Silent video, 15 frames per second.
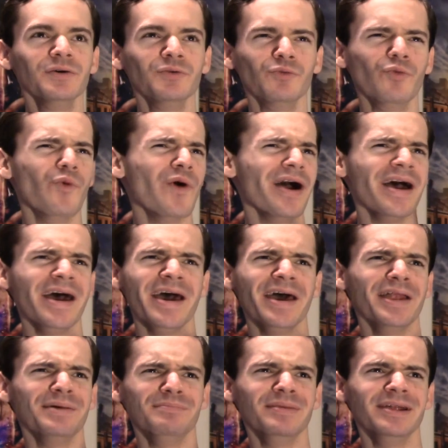
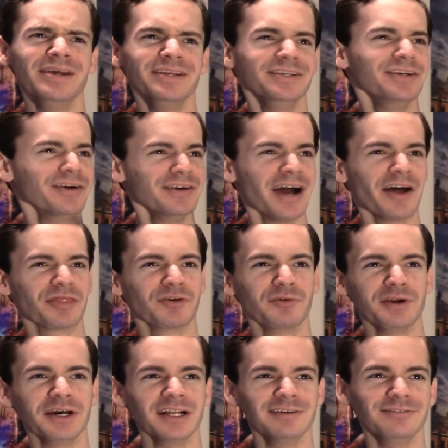"Wait a minute, you're not the
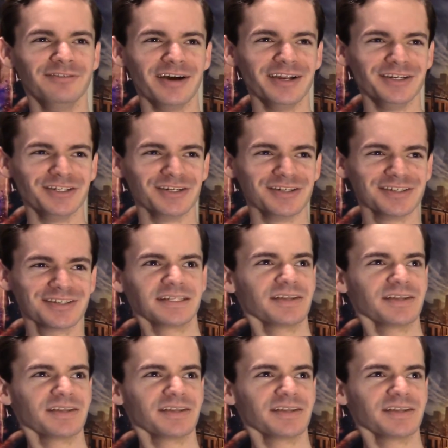real Avengers."